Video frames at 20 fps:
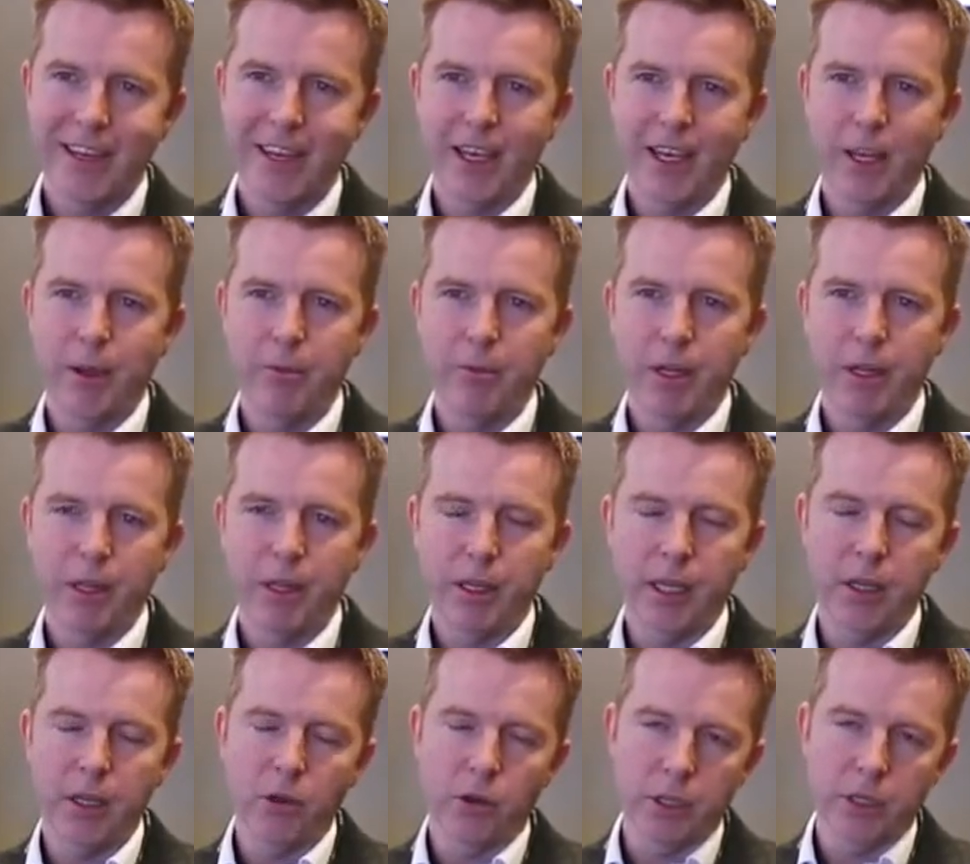I think
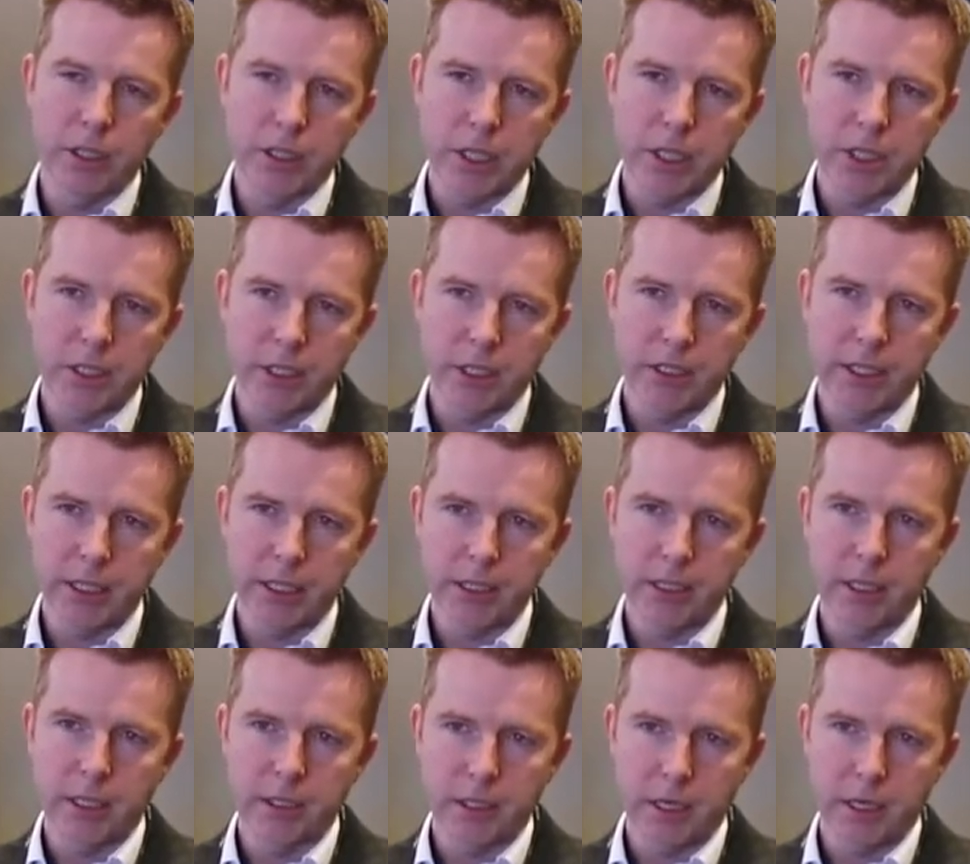any organization that takes
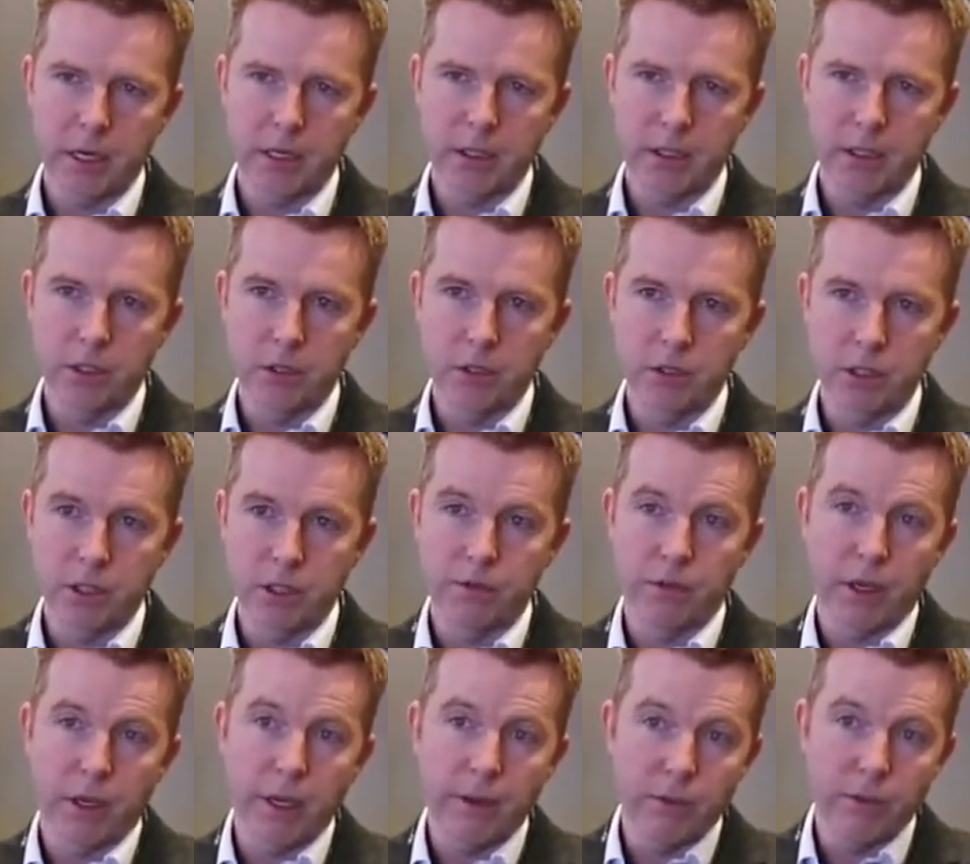that to heart is going to
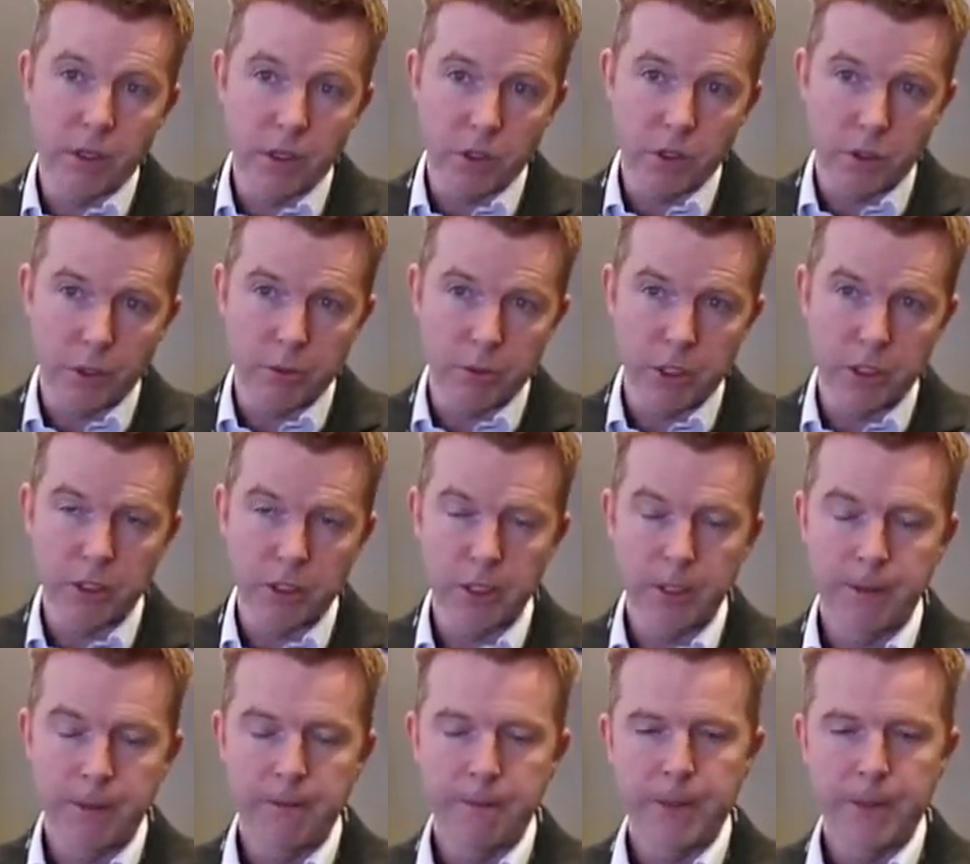survive the disruptions.
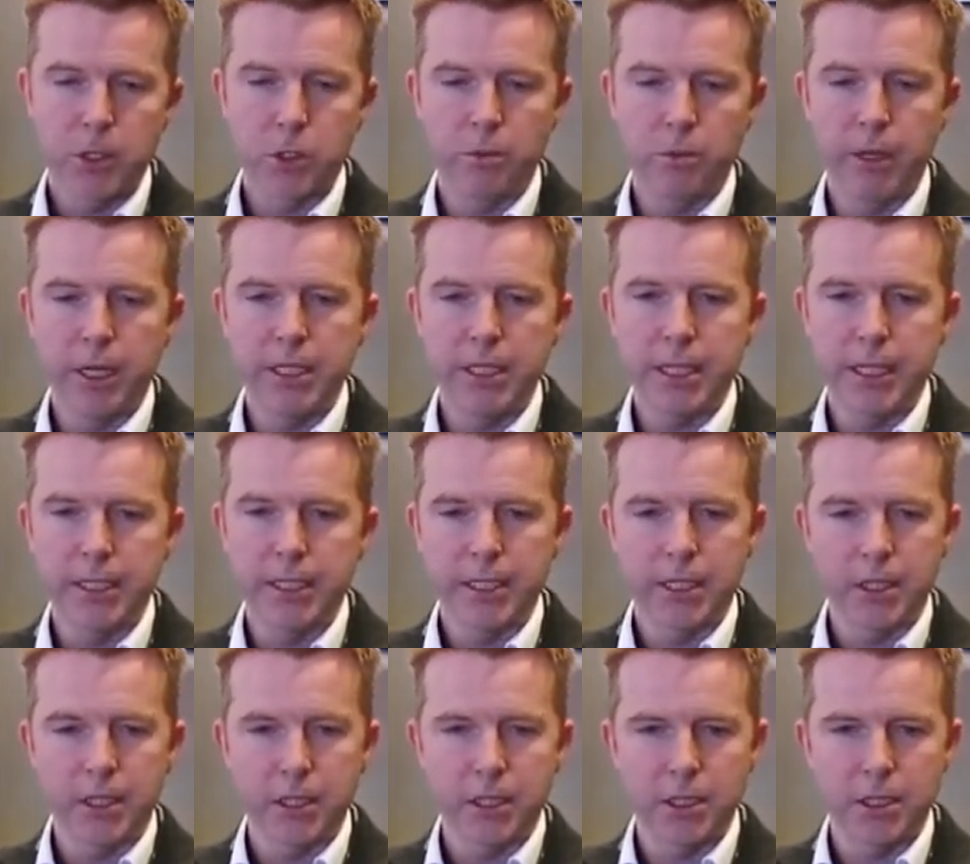So in many sense,
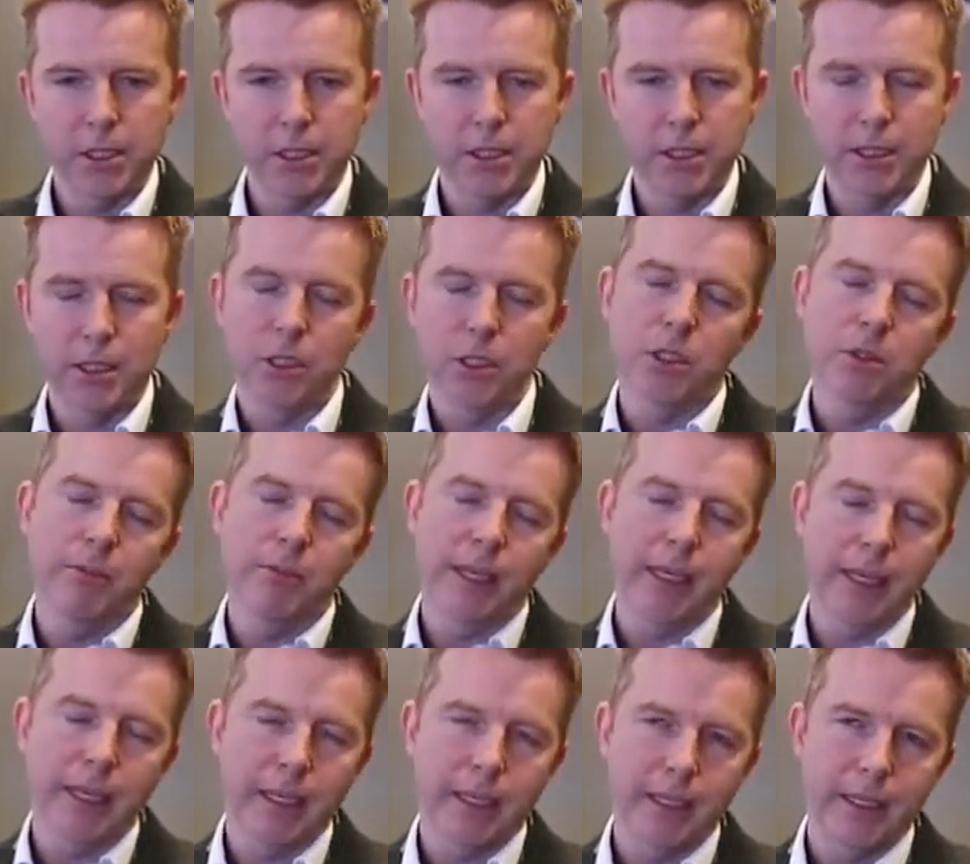it doesn't
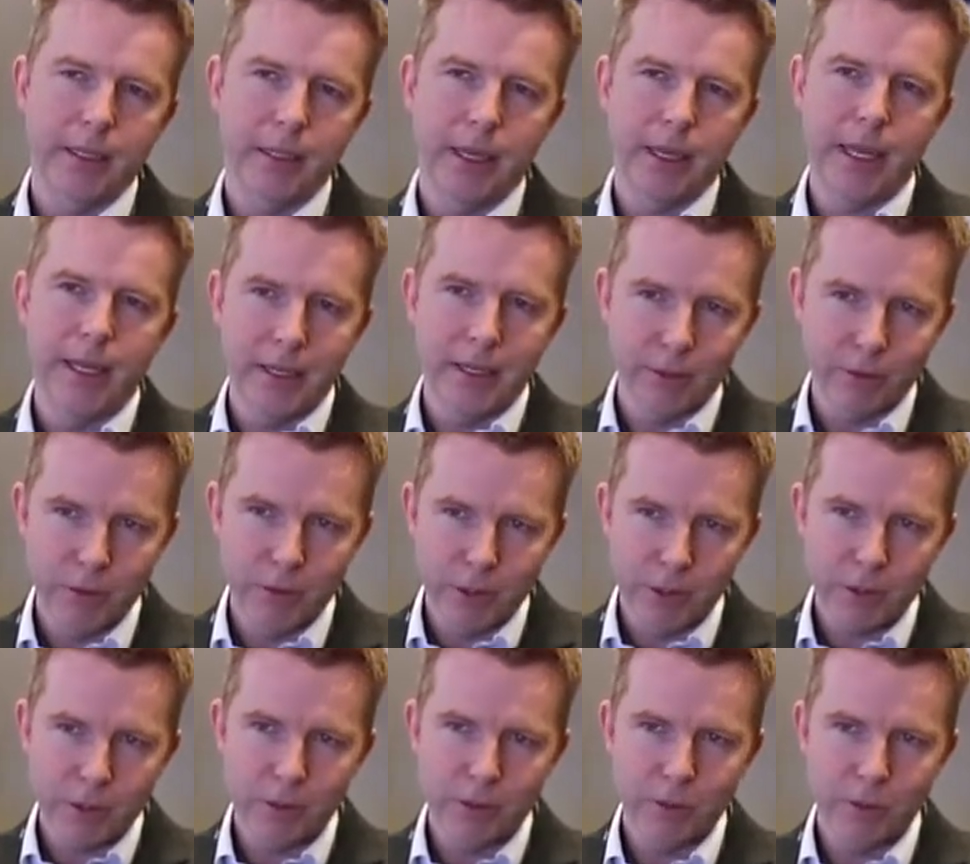make any
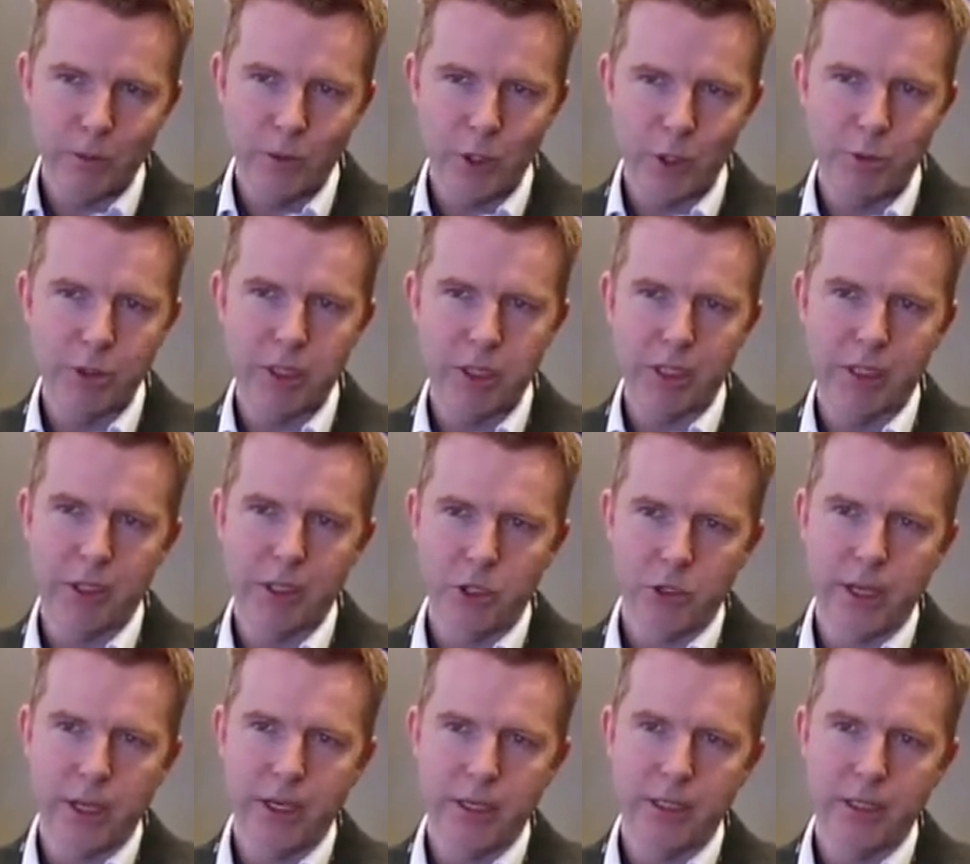difference which particular
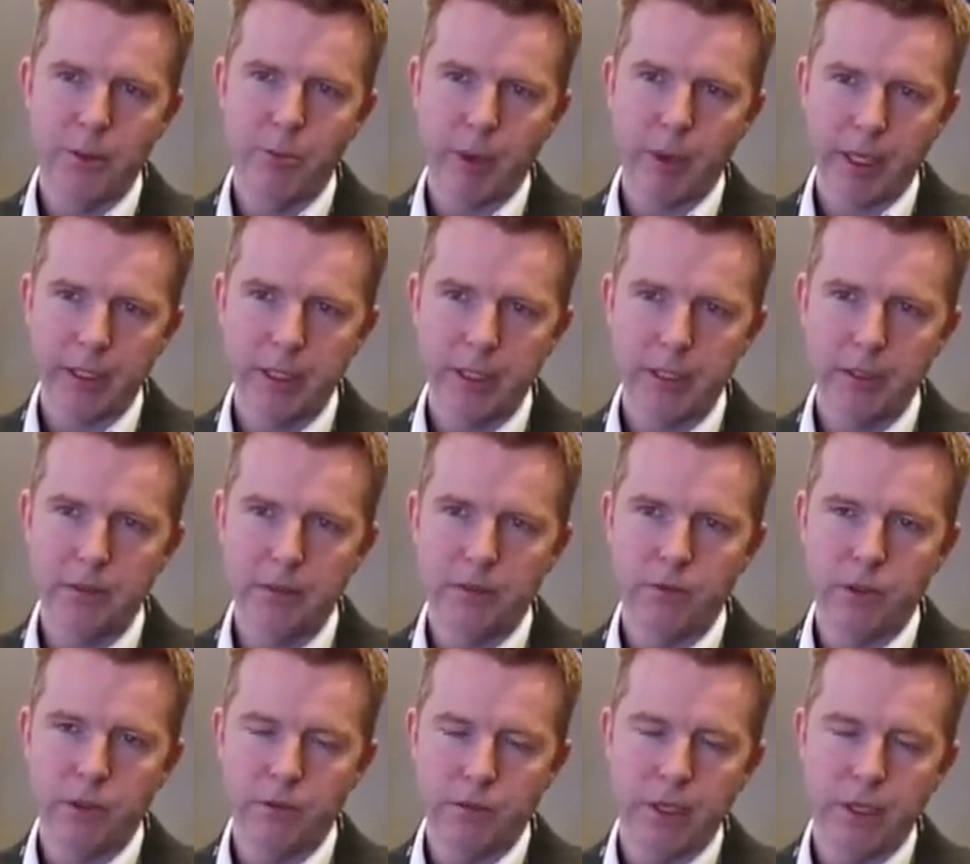trend is impacting.
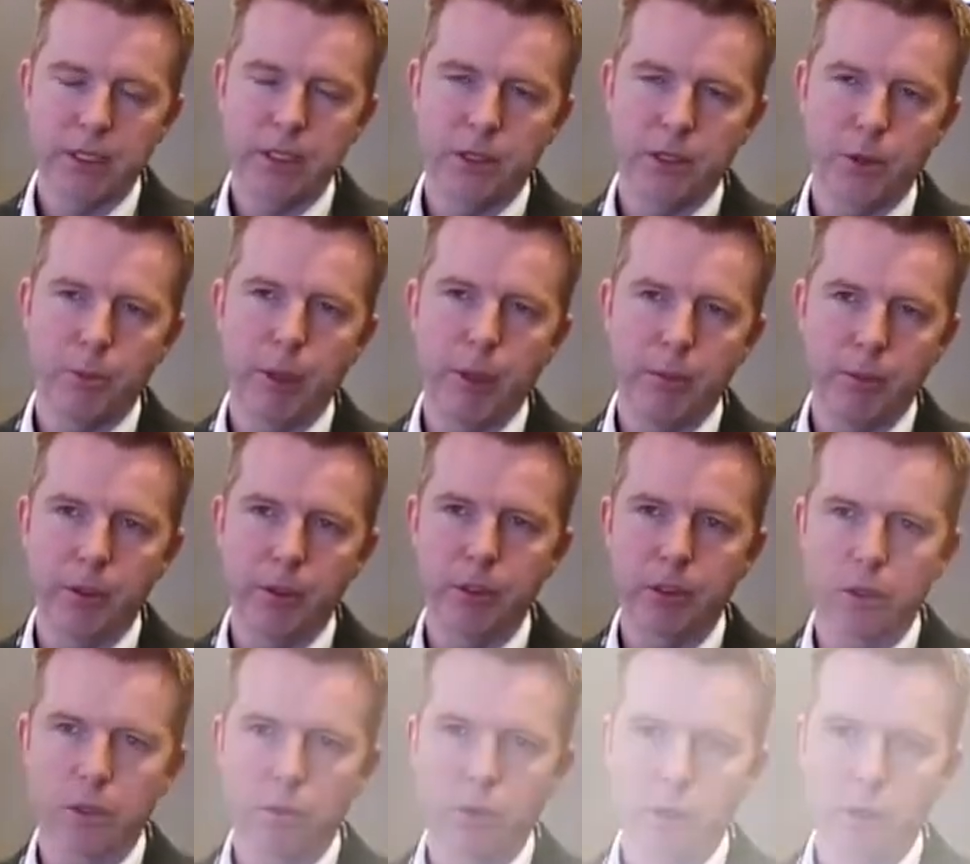If you invest in your people, it's going